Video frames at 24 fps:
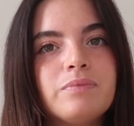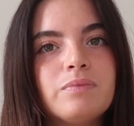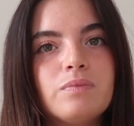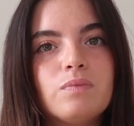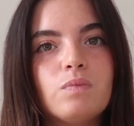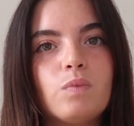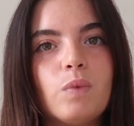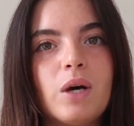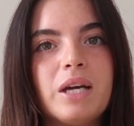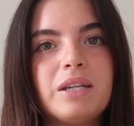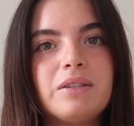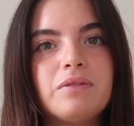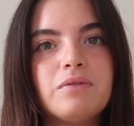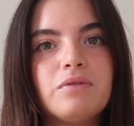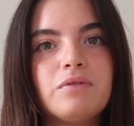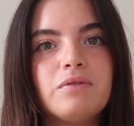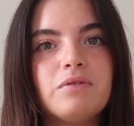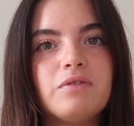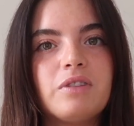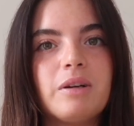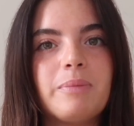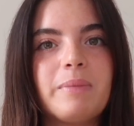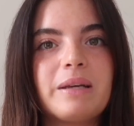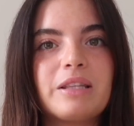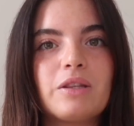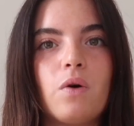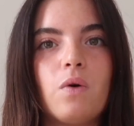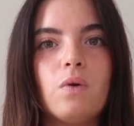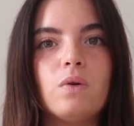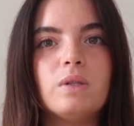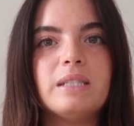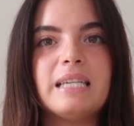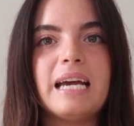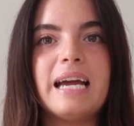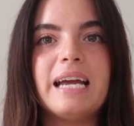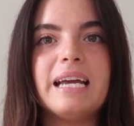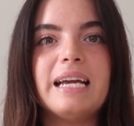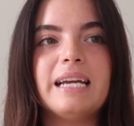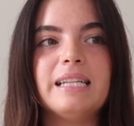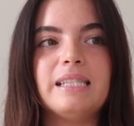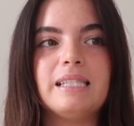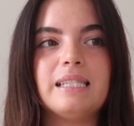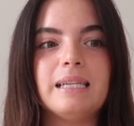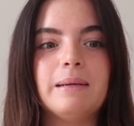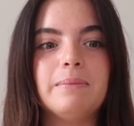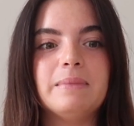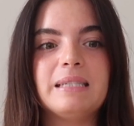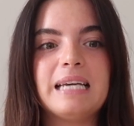one from like the whole day, and
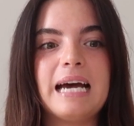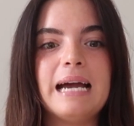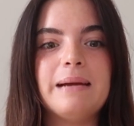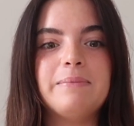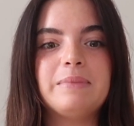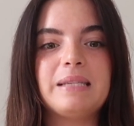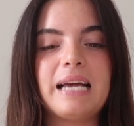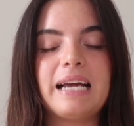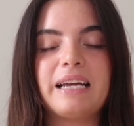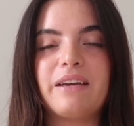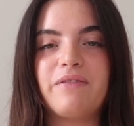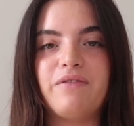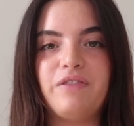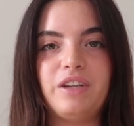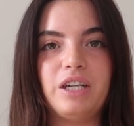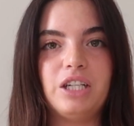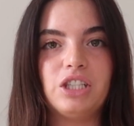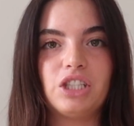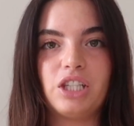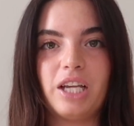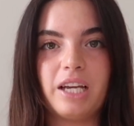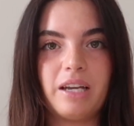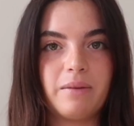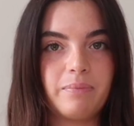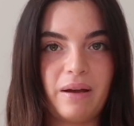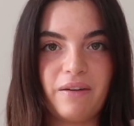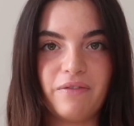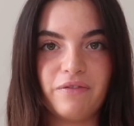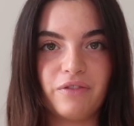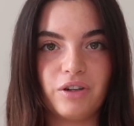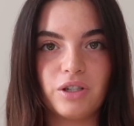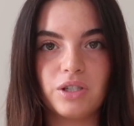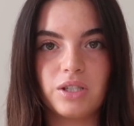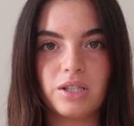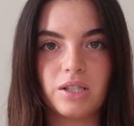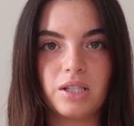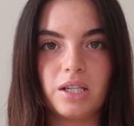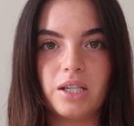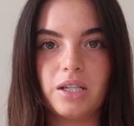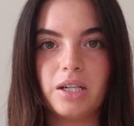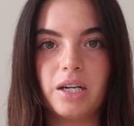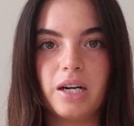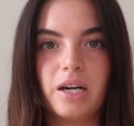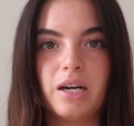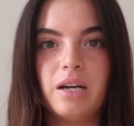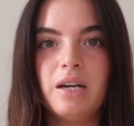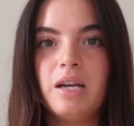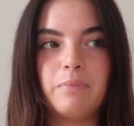sometimes I could finish like my first
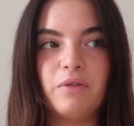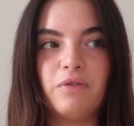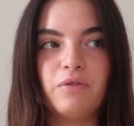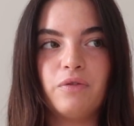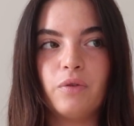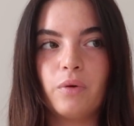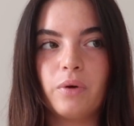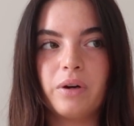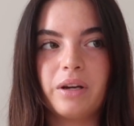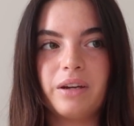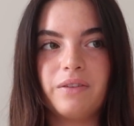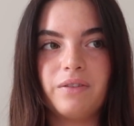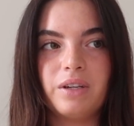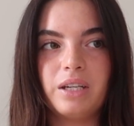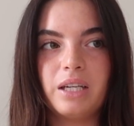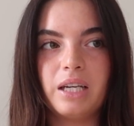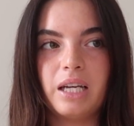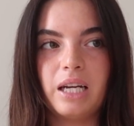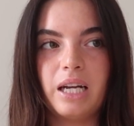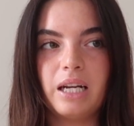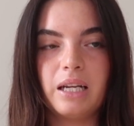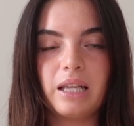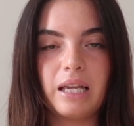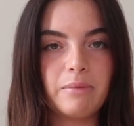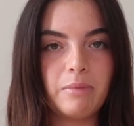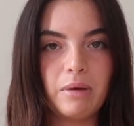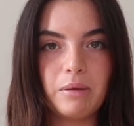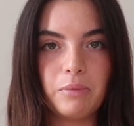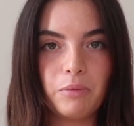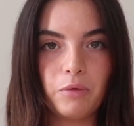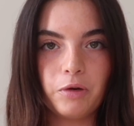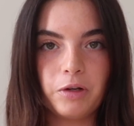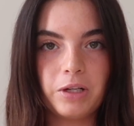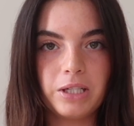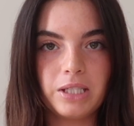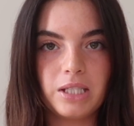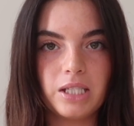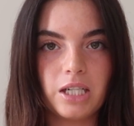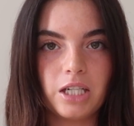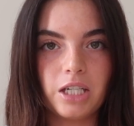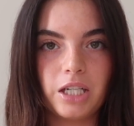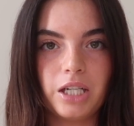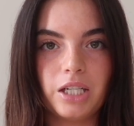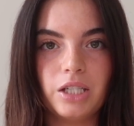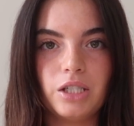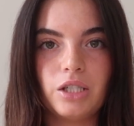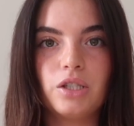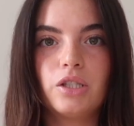liter before even getting like my morning
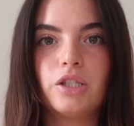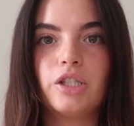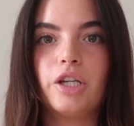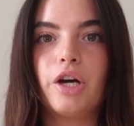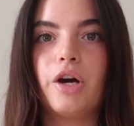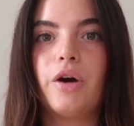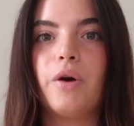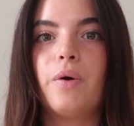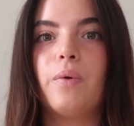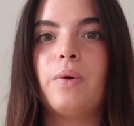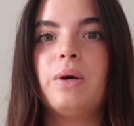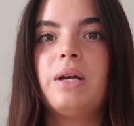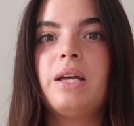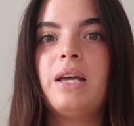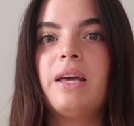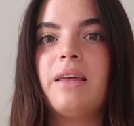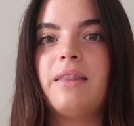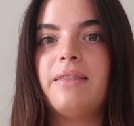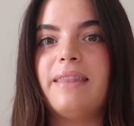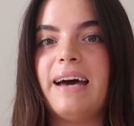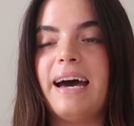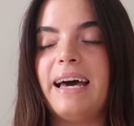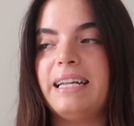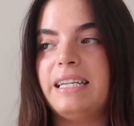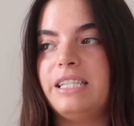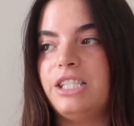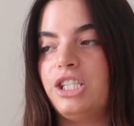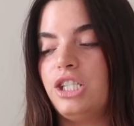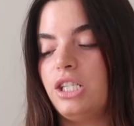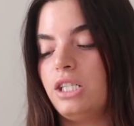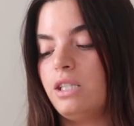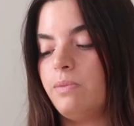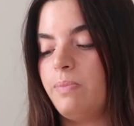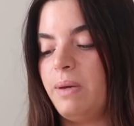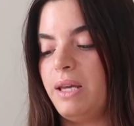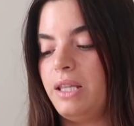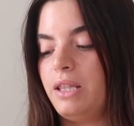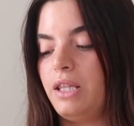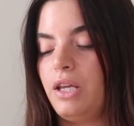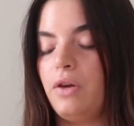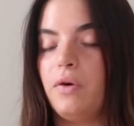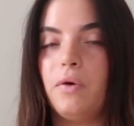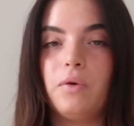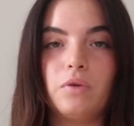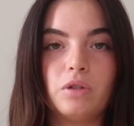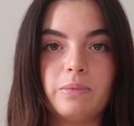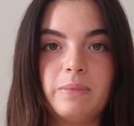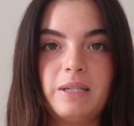started. So that has just been the
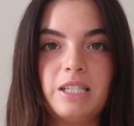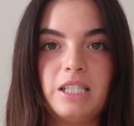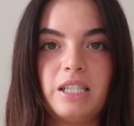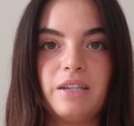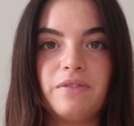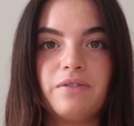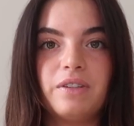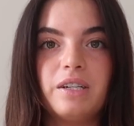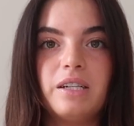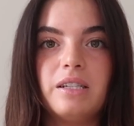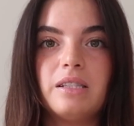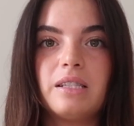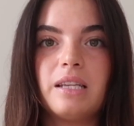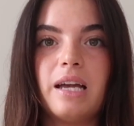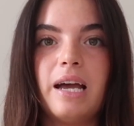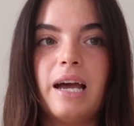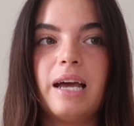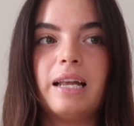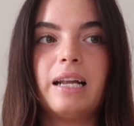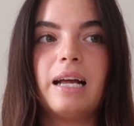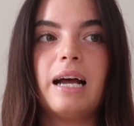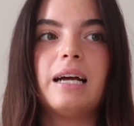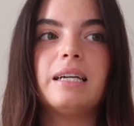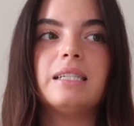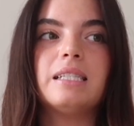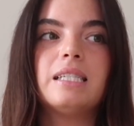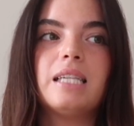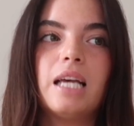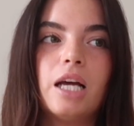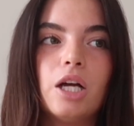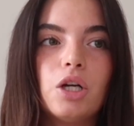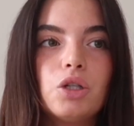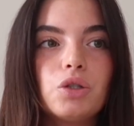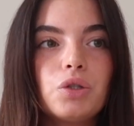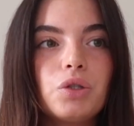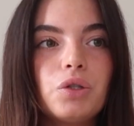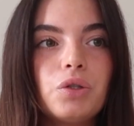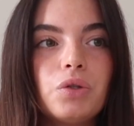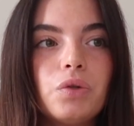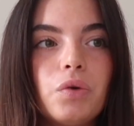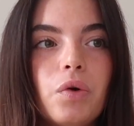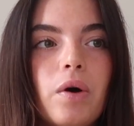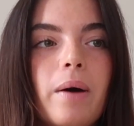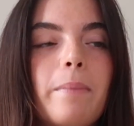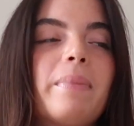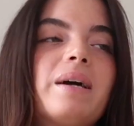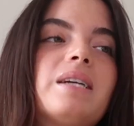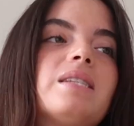ultimate difference, and I tell
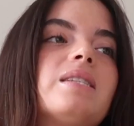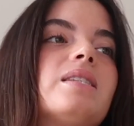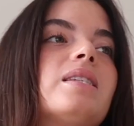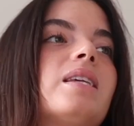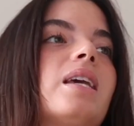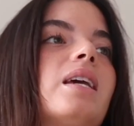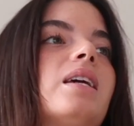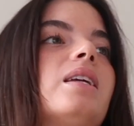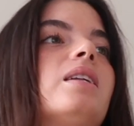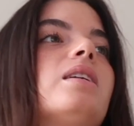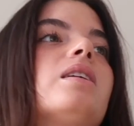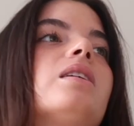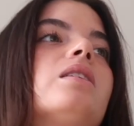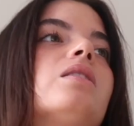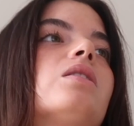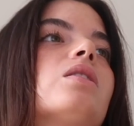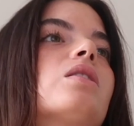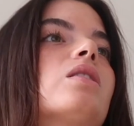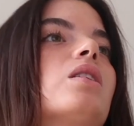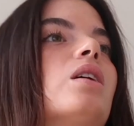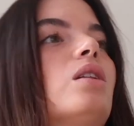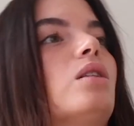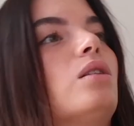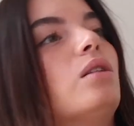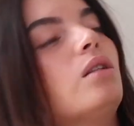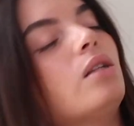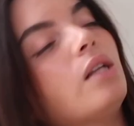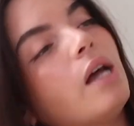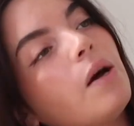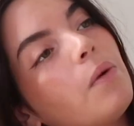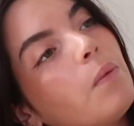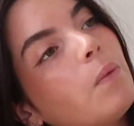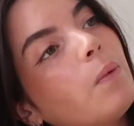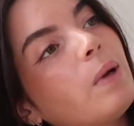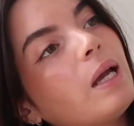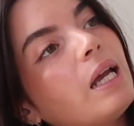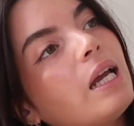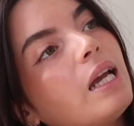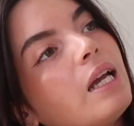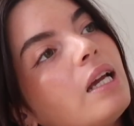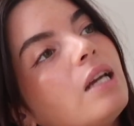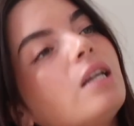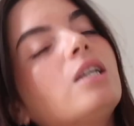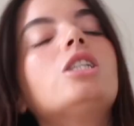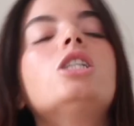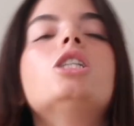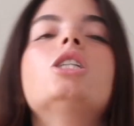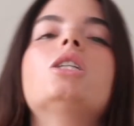you, my skin is
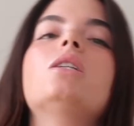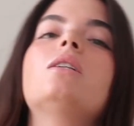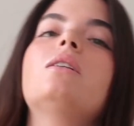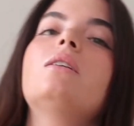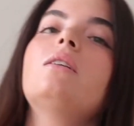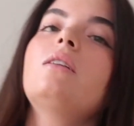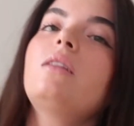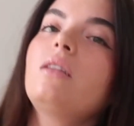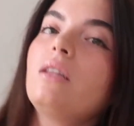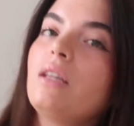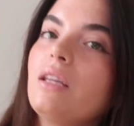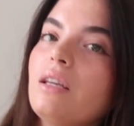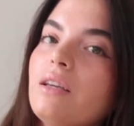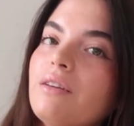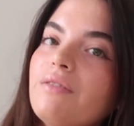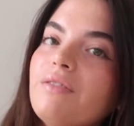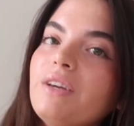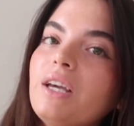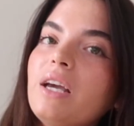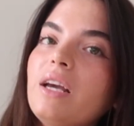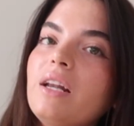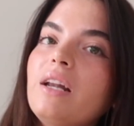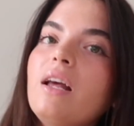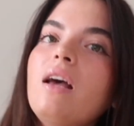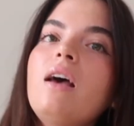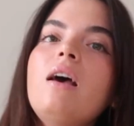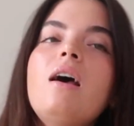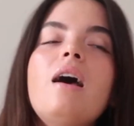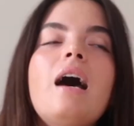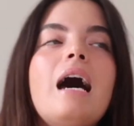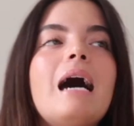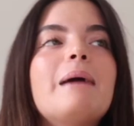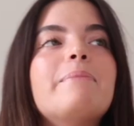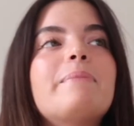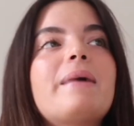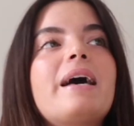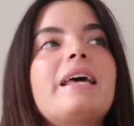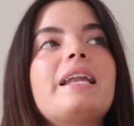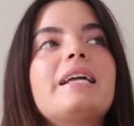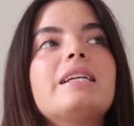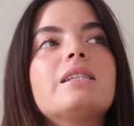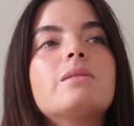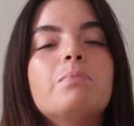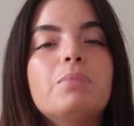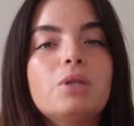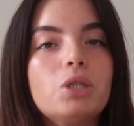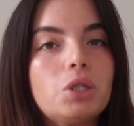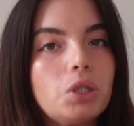glowing. She even, I'm not
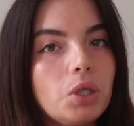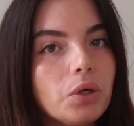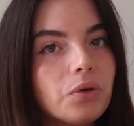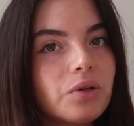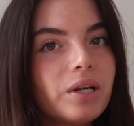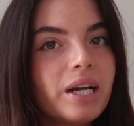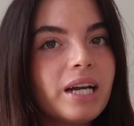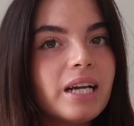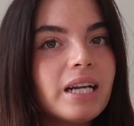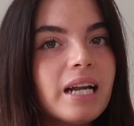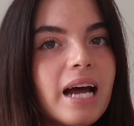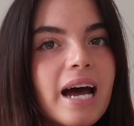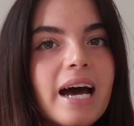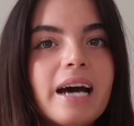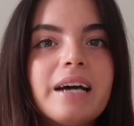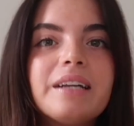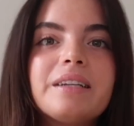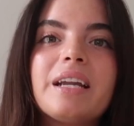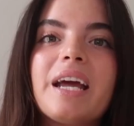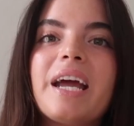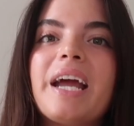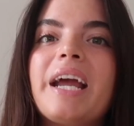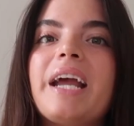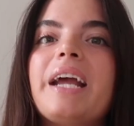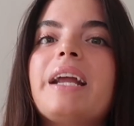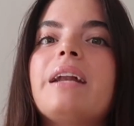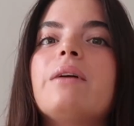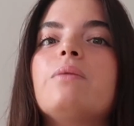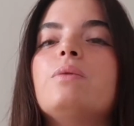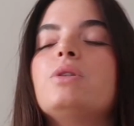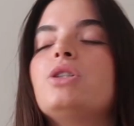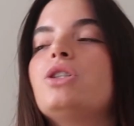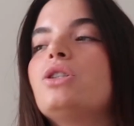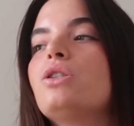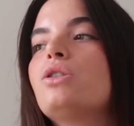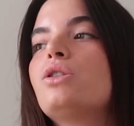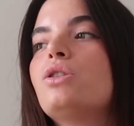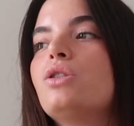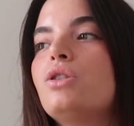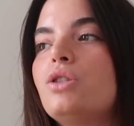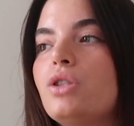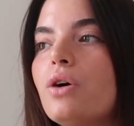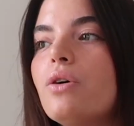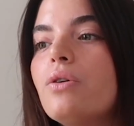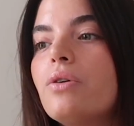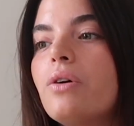as bloated at night, which is so